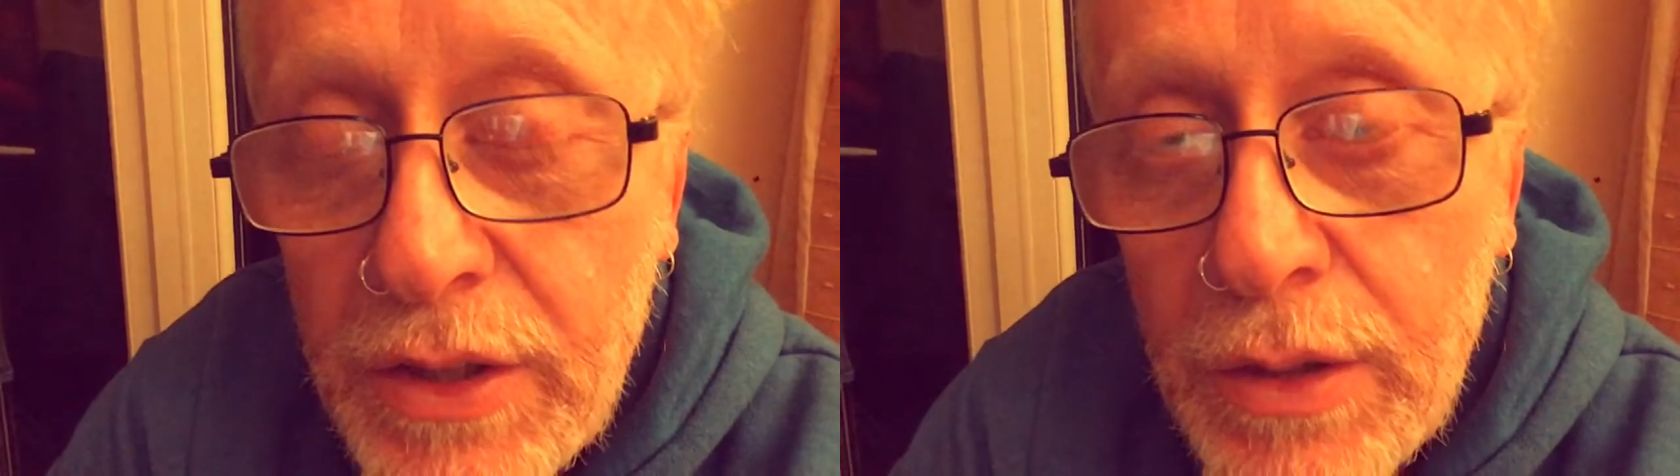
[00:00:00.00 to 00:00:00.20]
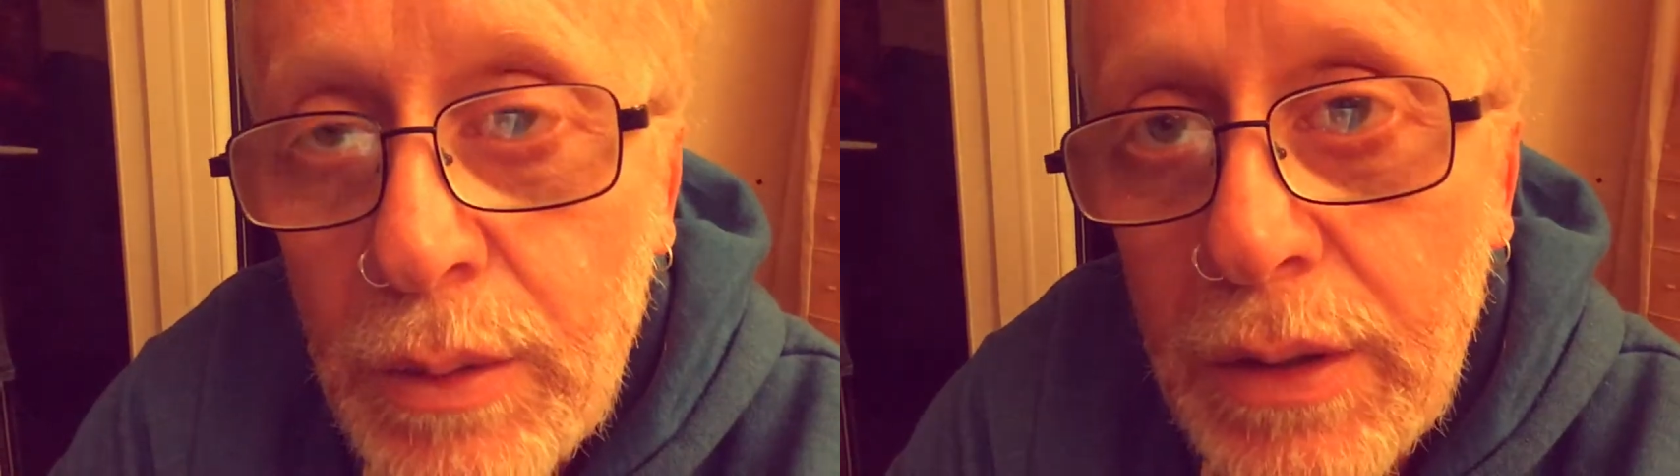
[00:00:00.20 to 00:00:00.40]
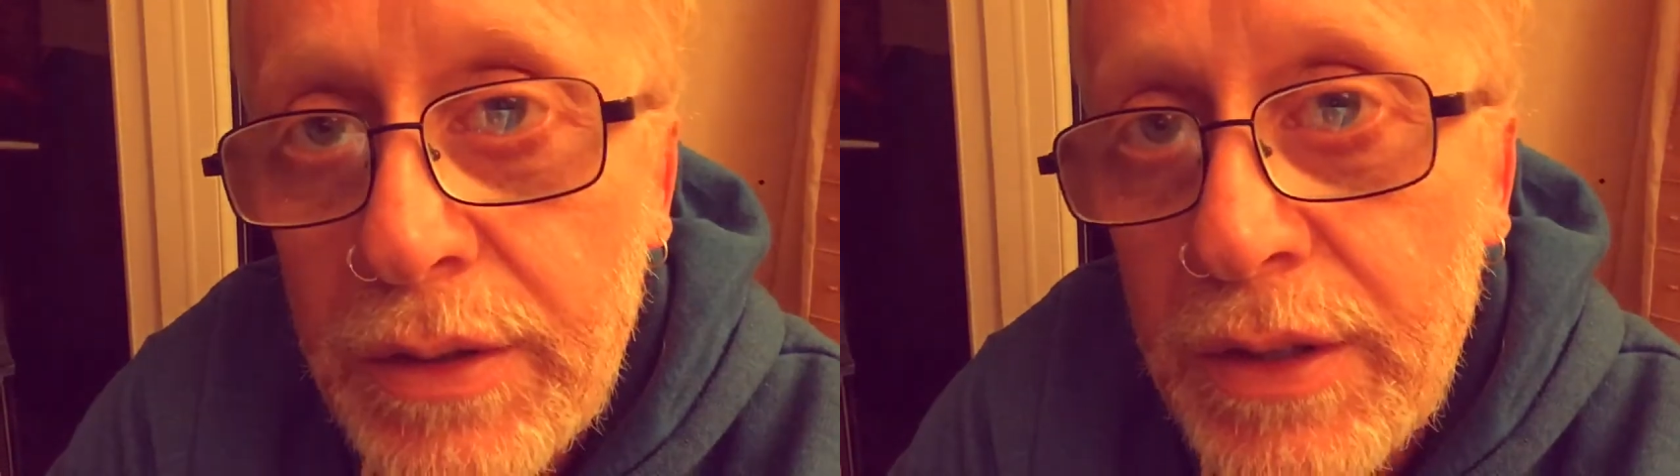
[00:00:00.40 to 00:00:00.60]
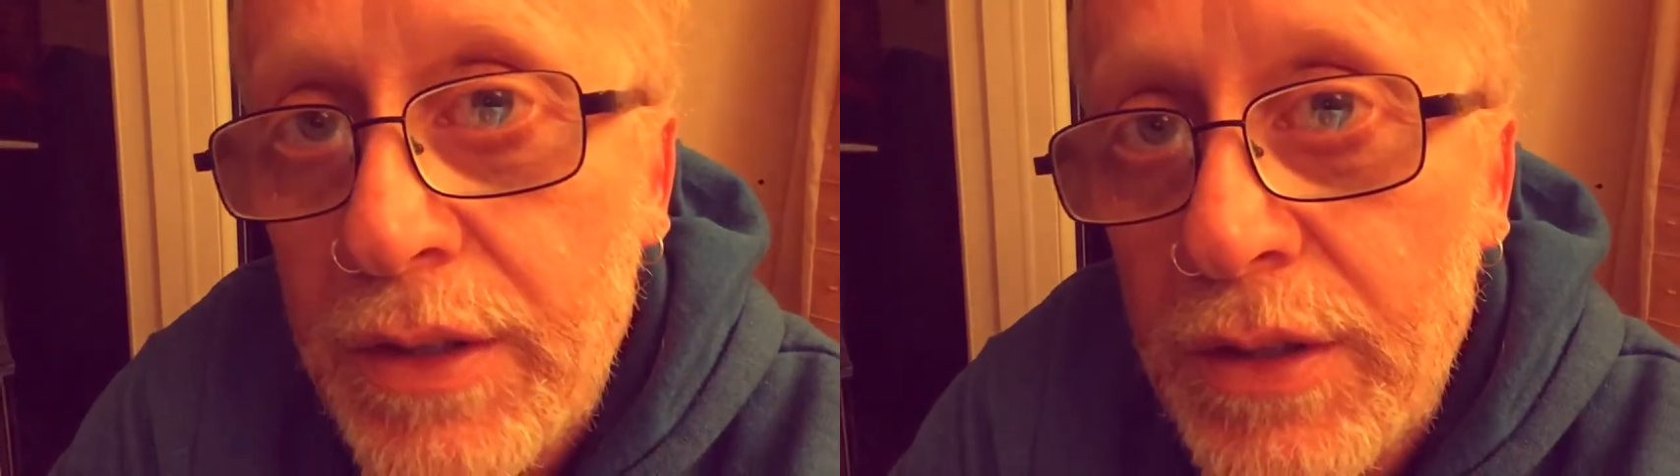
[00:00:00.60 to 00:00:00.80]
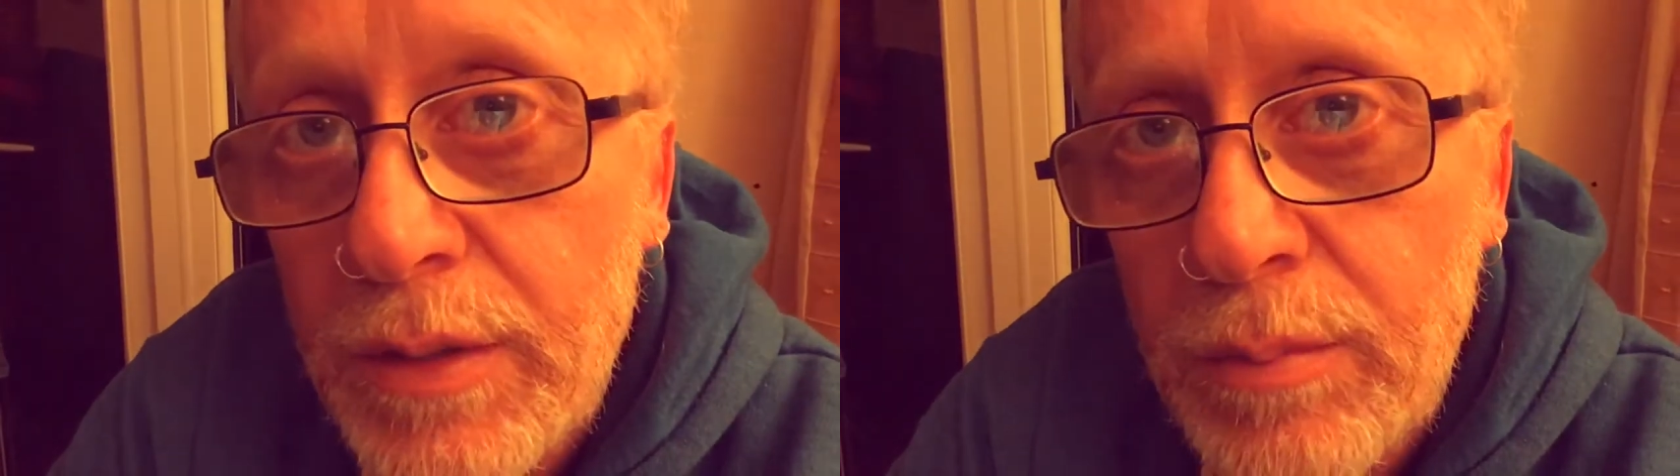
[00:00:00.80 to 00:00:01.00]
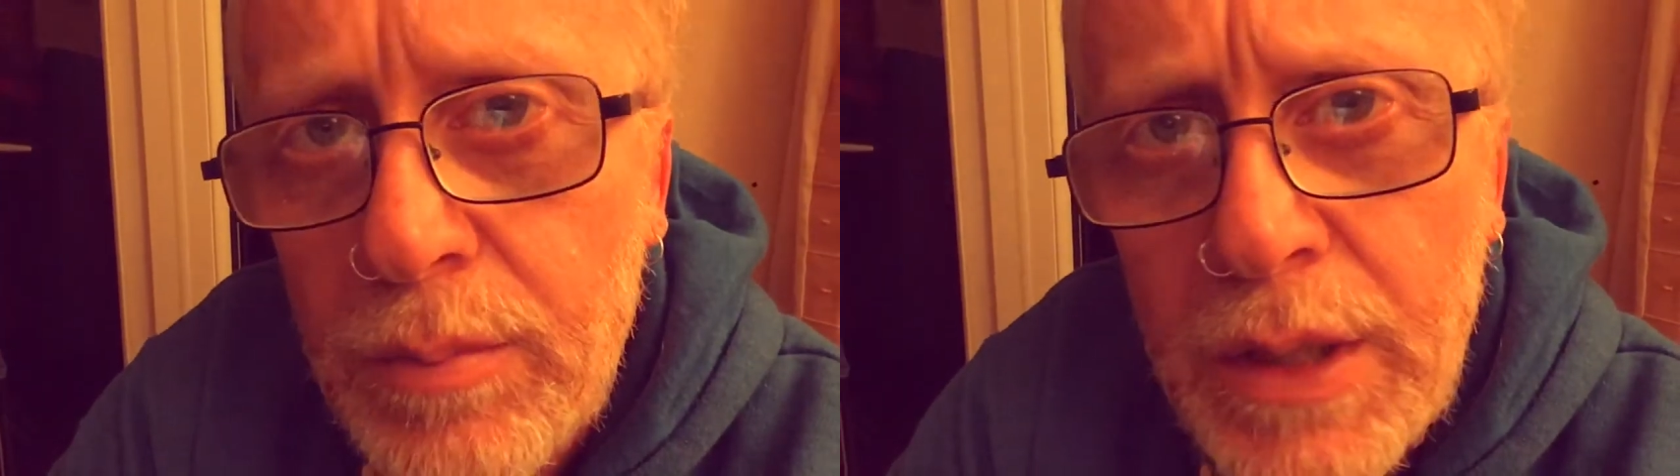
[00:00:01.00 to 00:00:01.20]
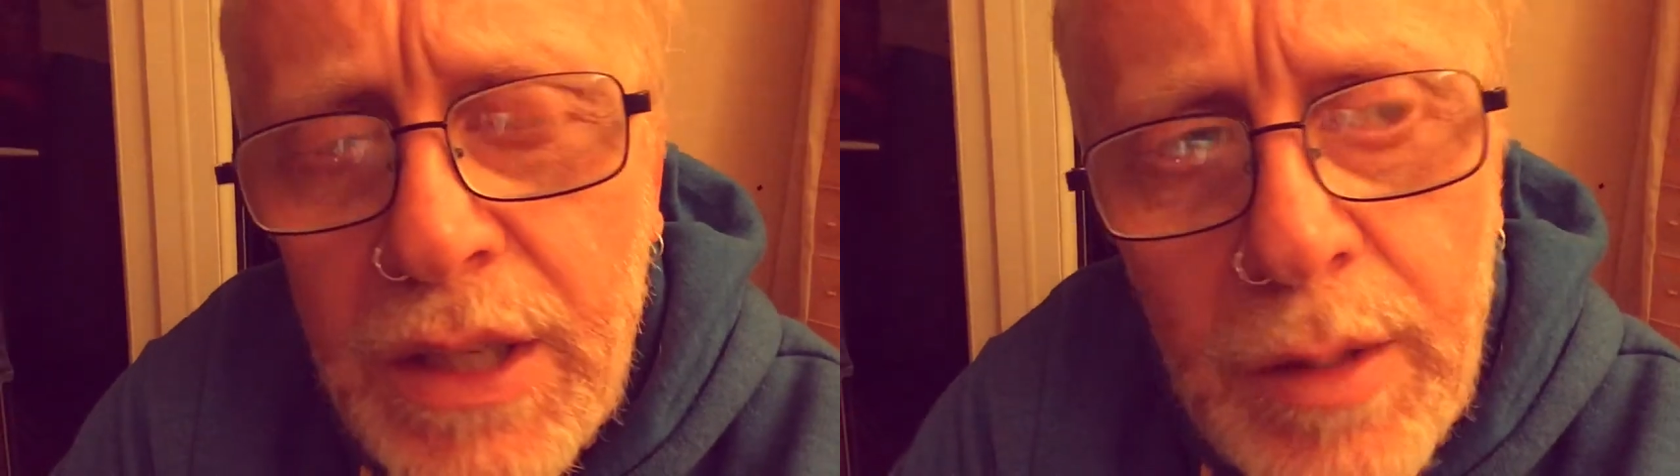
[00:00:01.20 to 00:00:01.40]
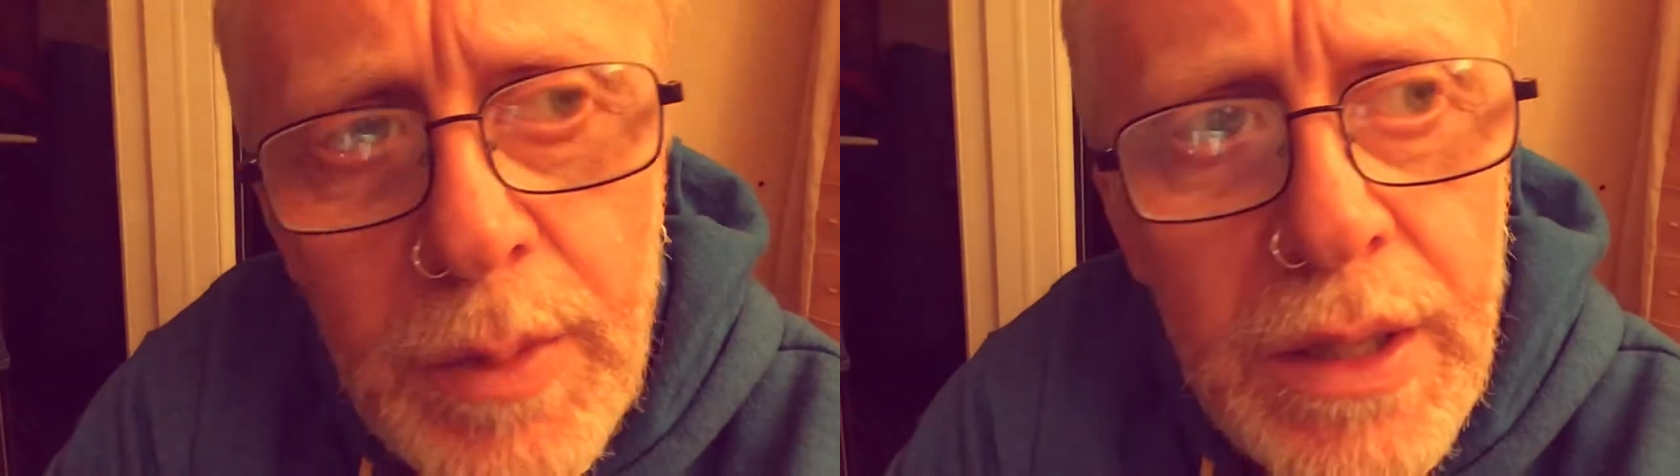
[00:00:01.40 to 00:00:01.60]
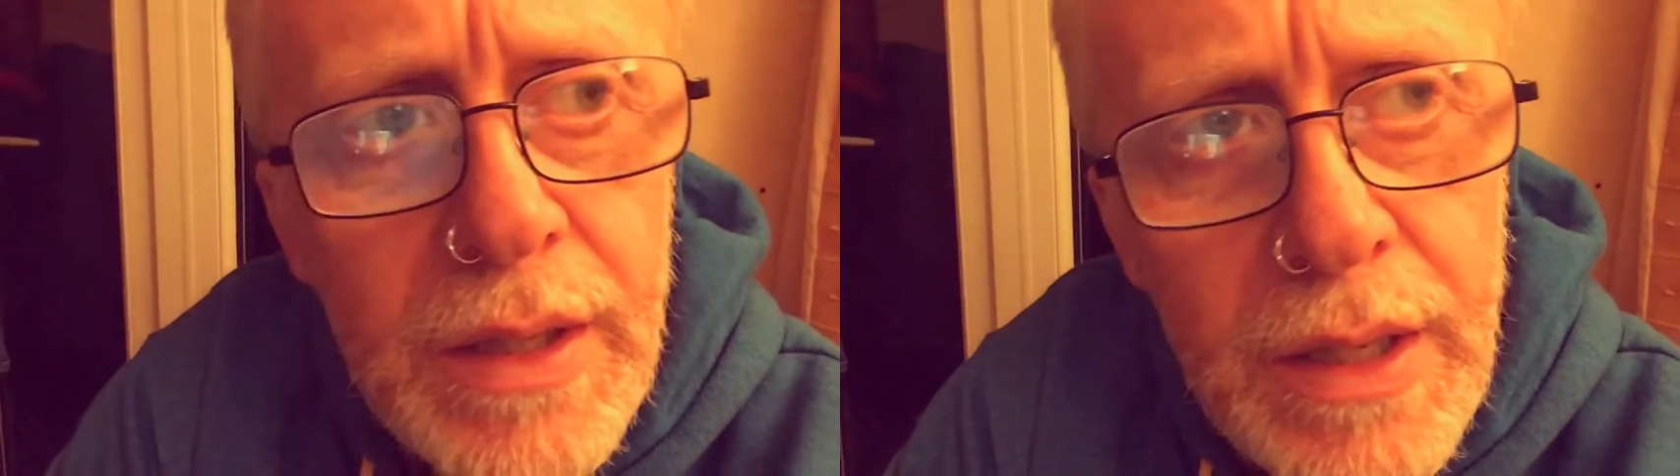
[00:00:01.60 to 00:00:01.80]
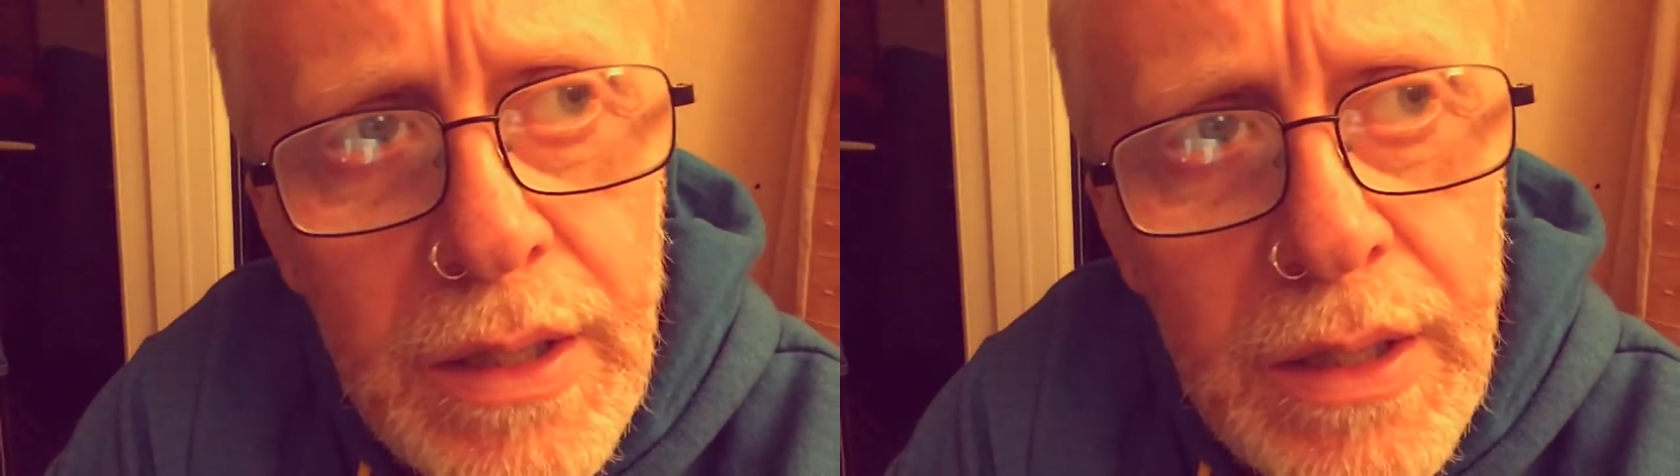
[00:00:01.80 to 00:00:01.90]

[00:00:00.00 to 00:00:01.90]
artist, and me and him had that